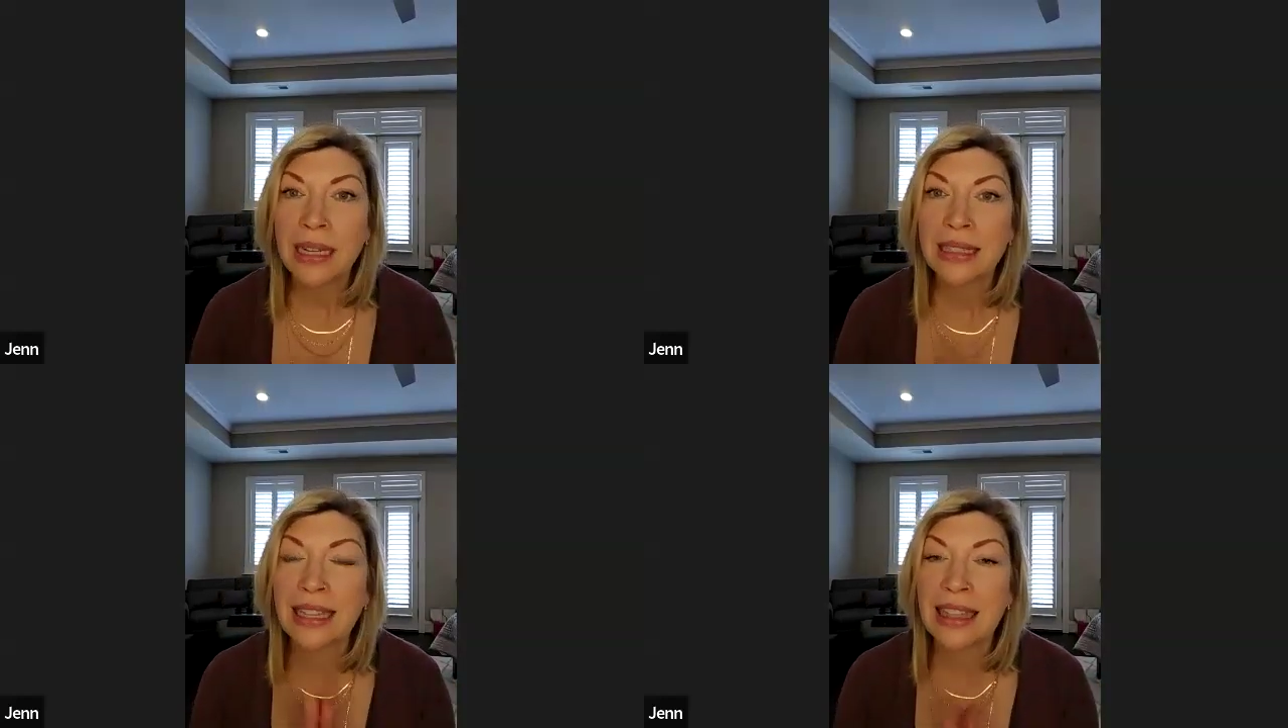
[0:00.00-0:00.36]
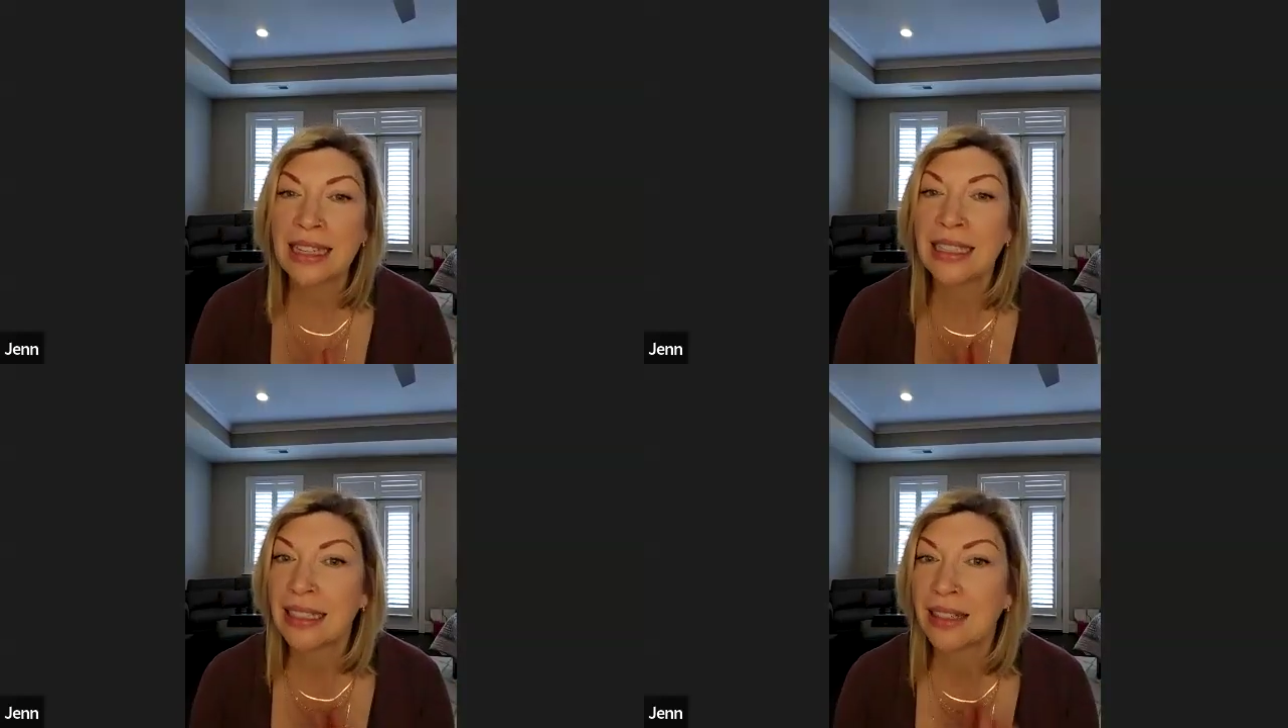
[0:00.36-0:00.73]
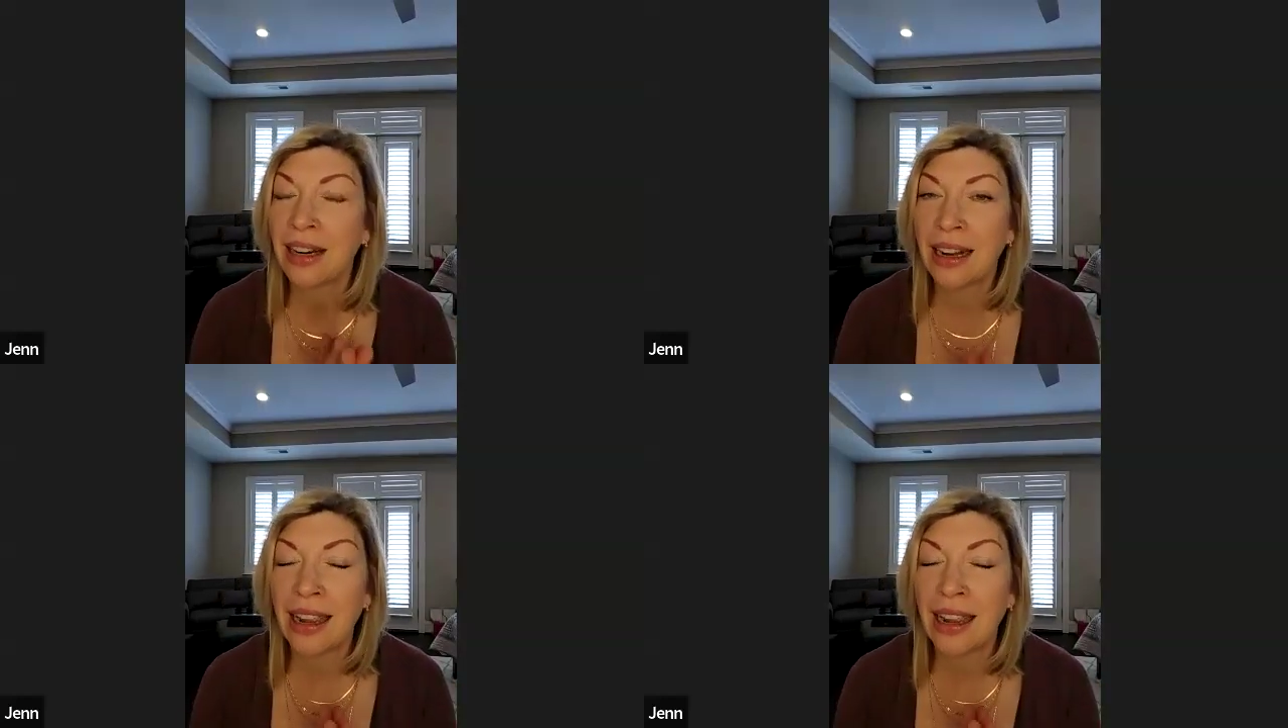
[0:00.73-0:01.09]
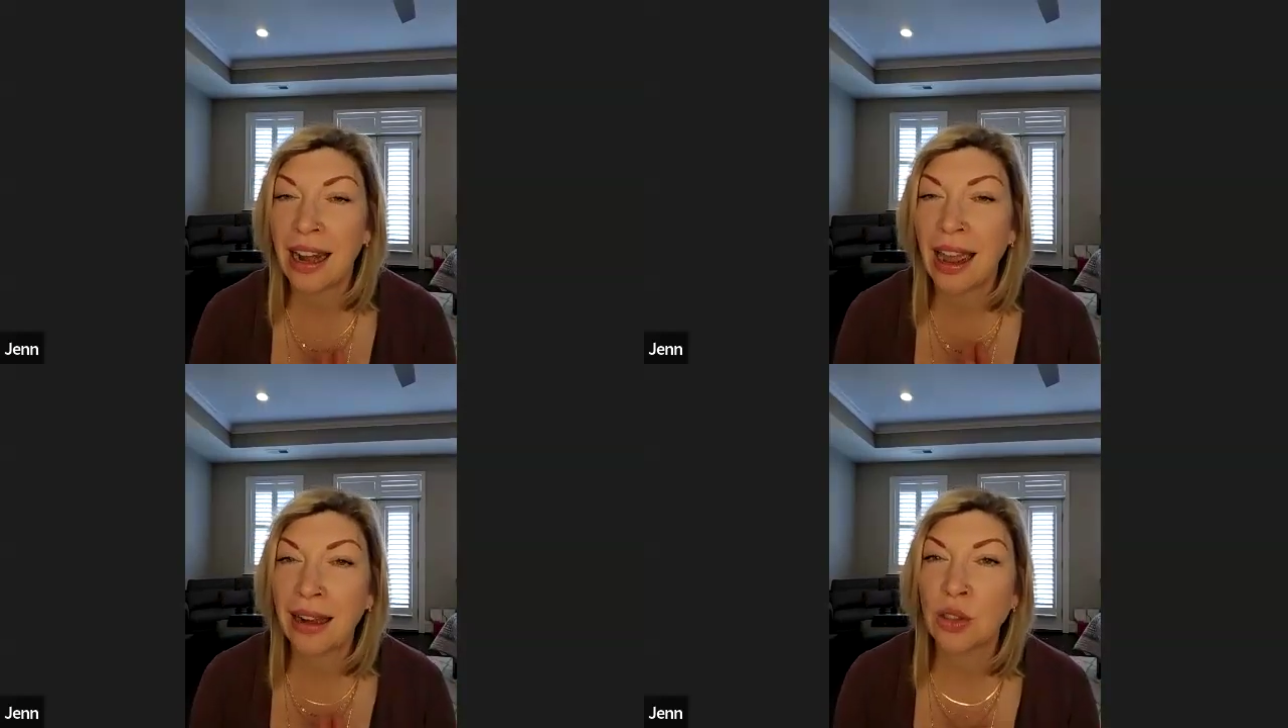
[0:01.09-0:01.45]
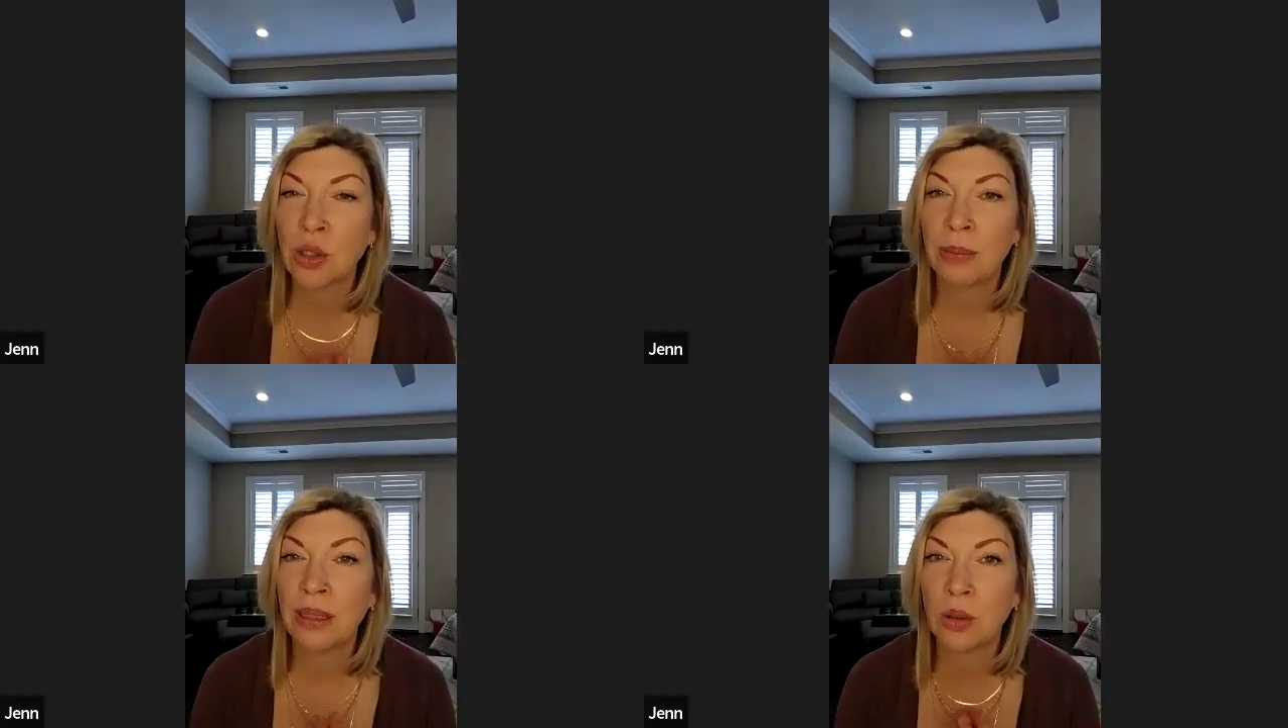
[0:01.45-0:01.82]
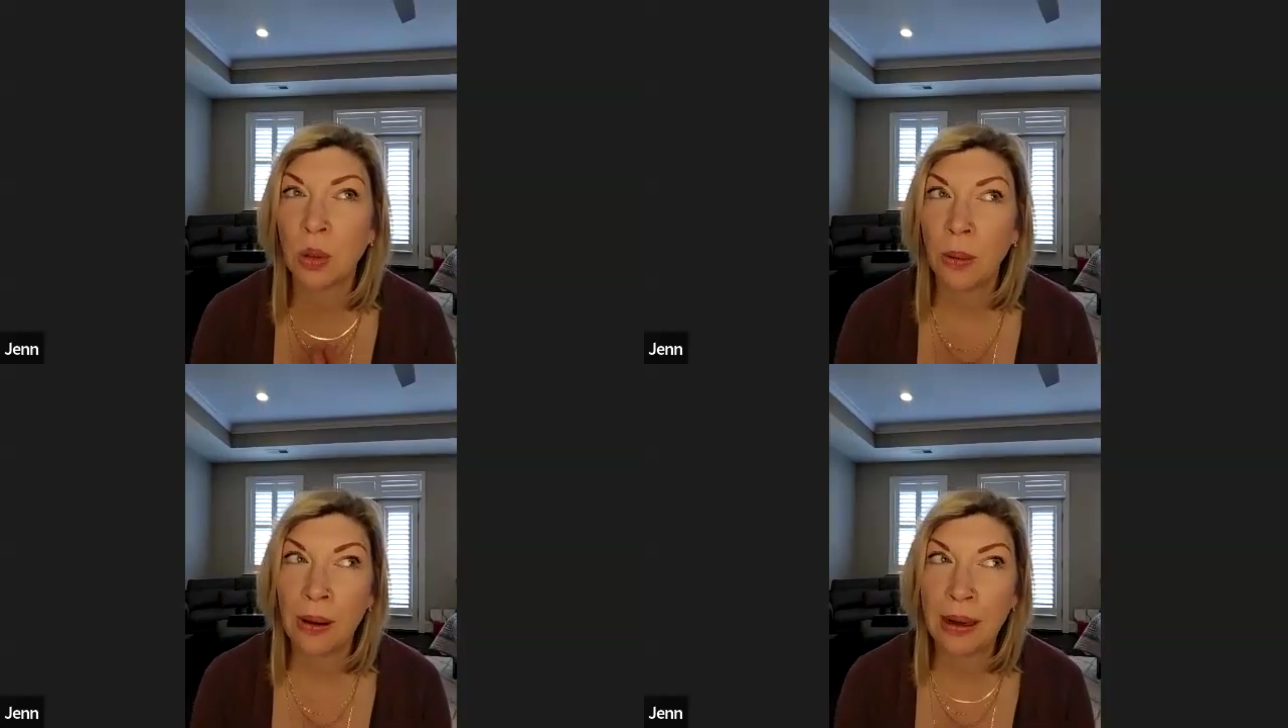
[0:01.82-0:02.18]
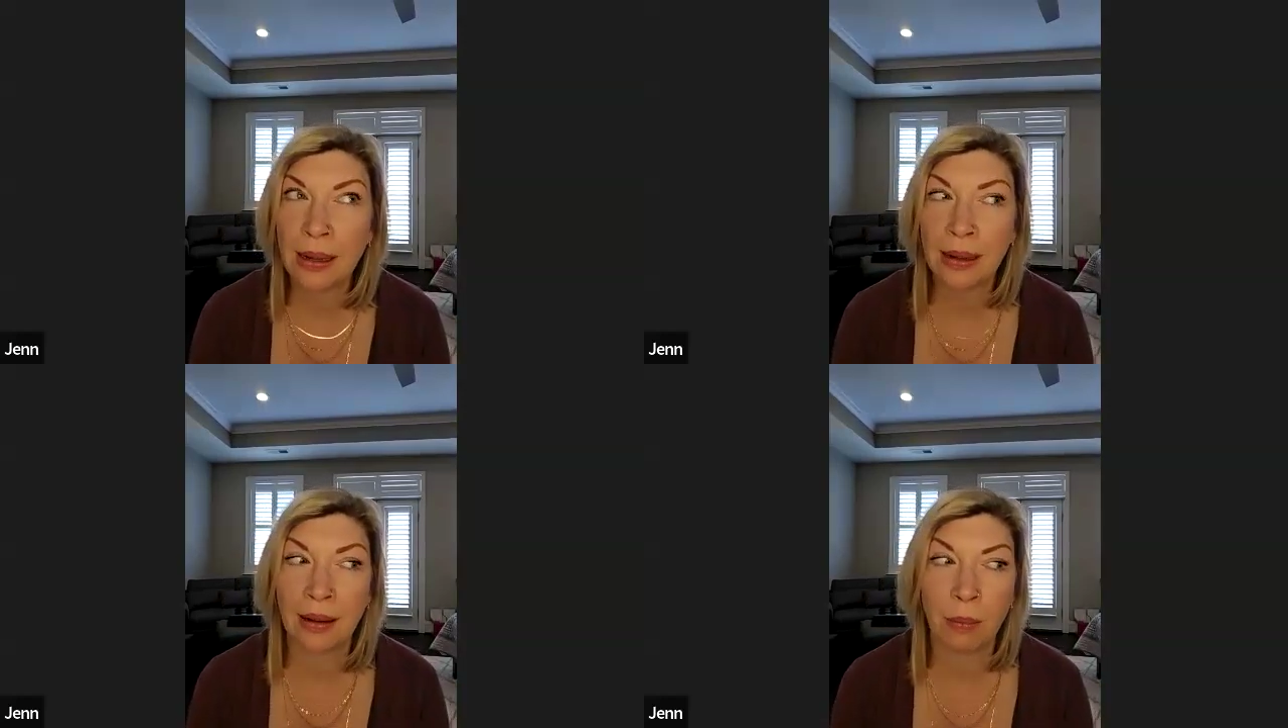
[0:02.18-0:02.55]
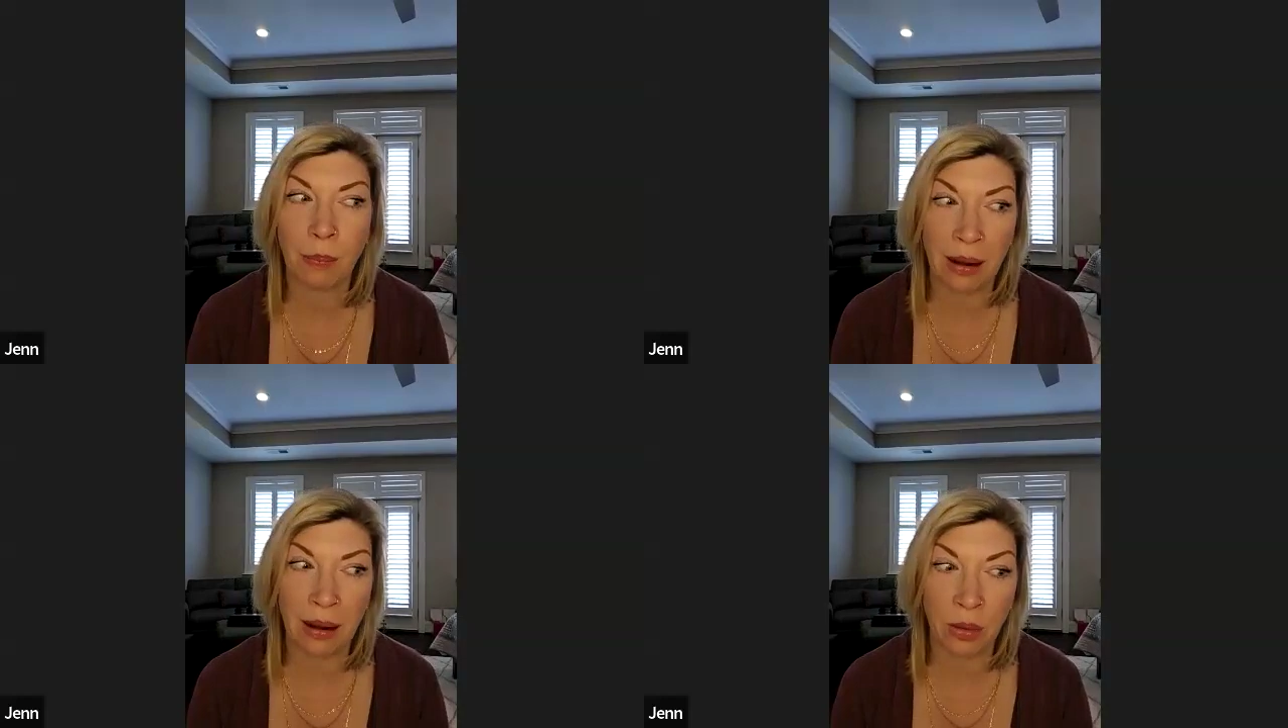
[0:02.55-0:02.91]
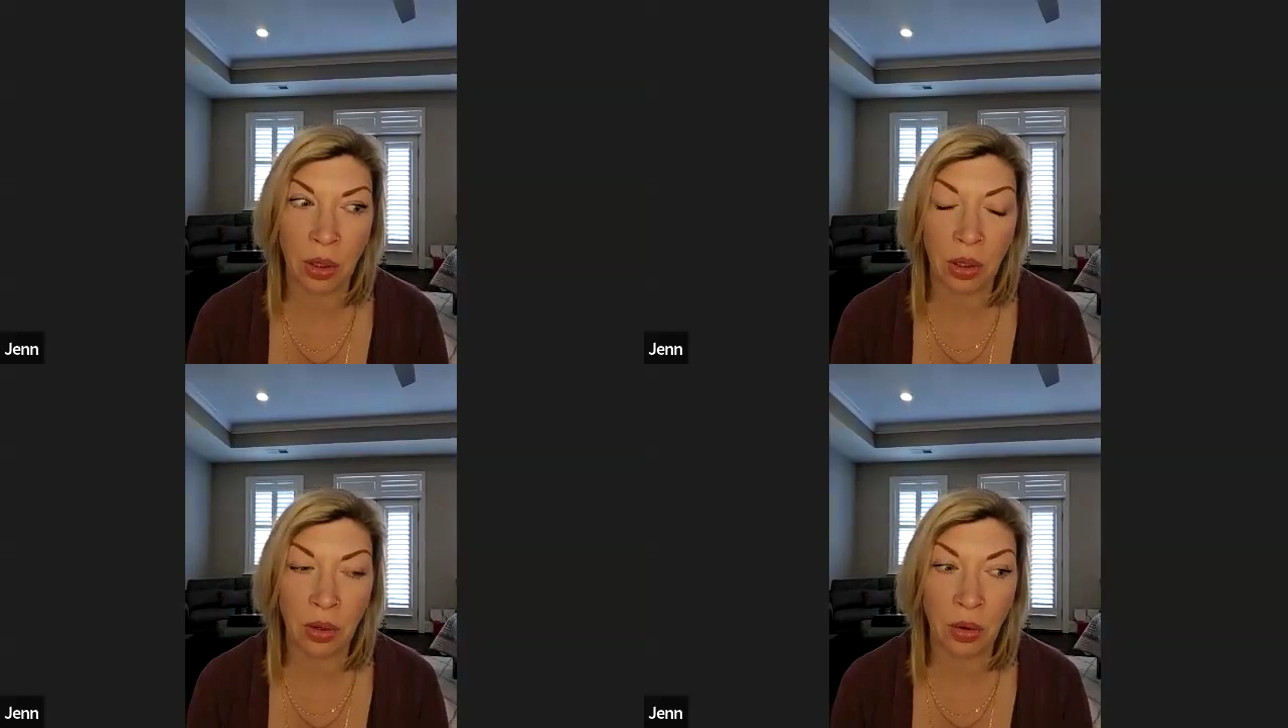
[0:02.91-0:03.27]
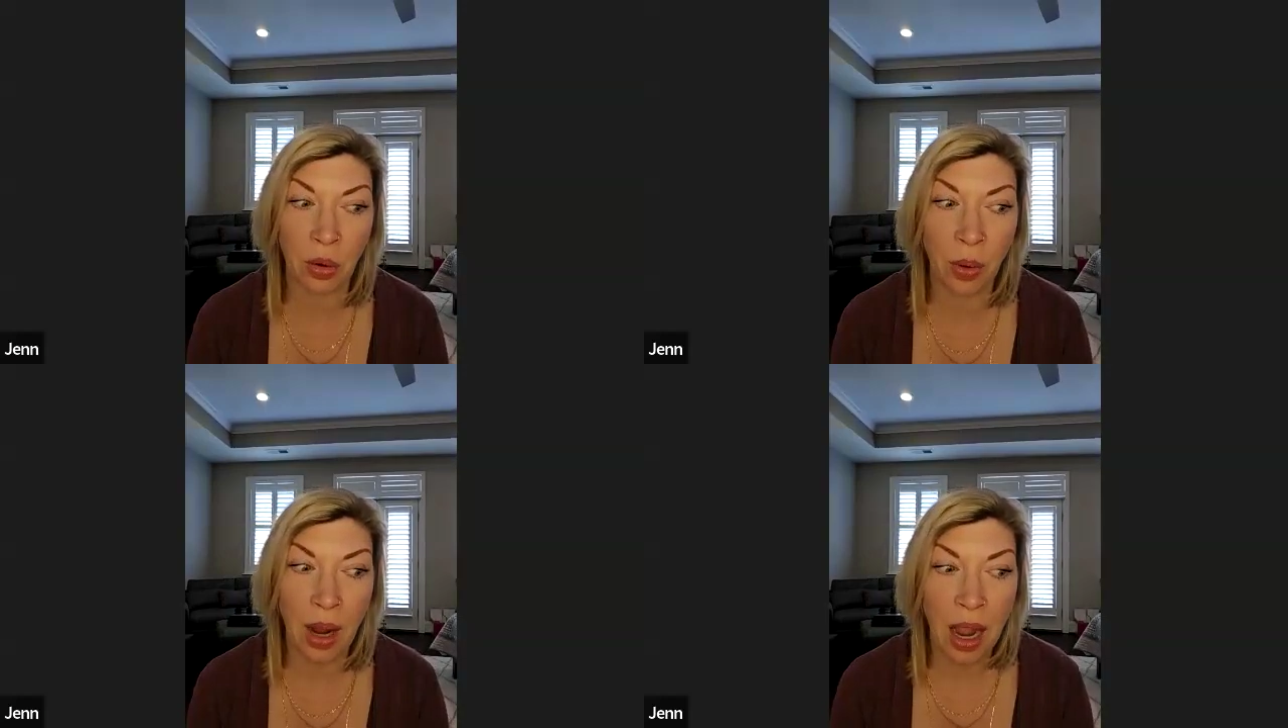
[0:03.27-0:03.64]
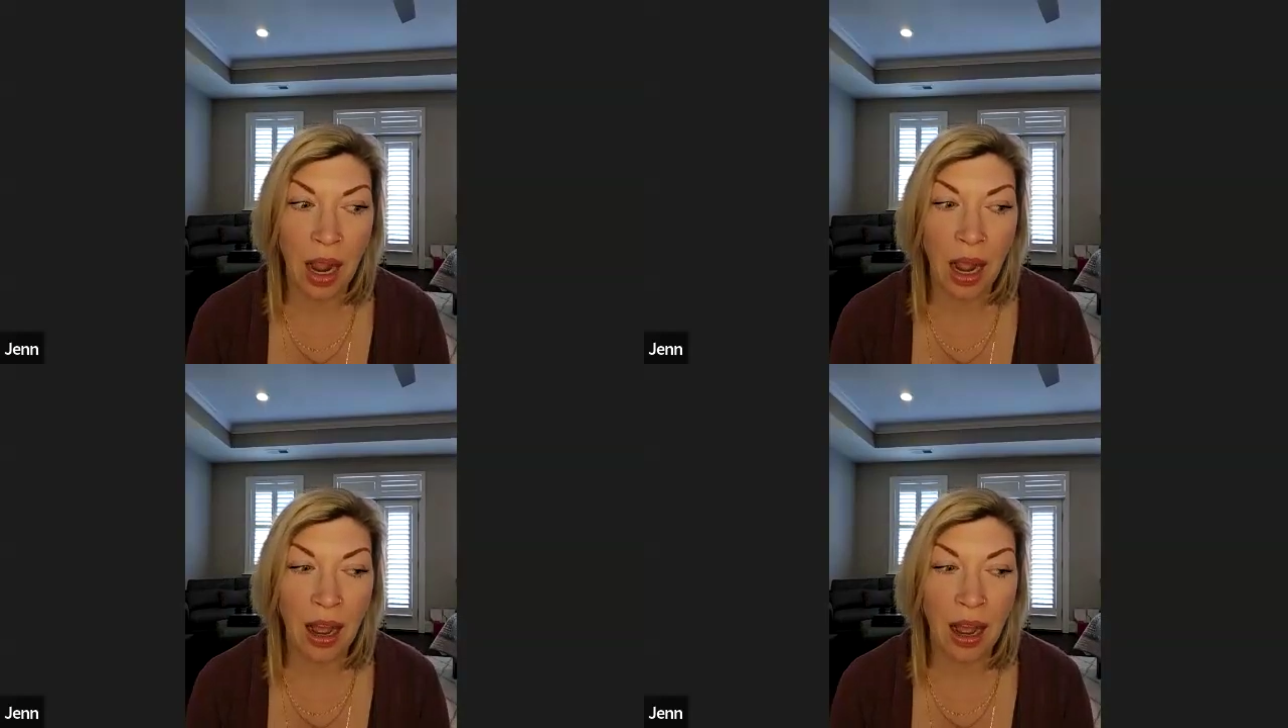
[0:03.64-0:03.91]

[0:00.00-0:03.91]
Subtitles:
because I think Sarah and I had actually been talking about you.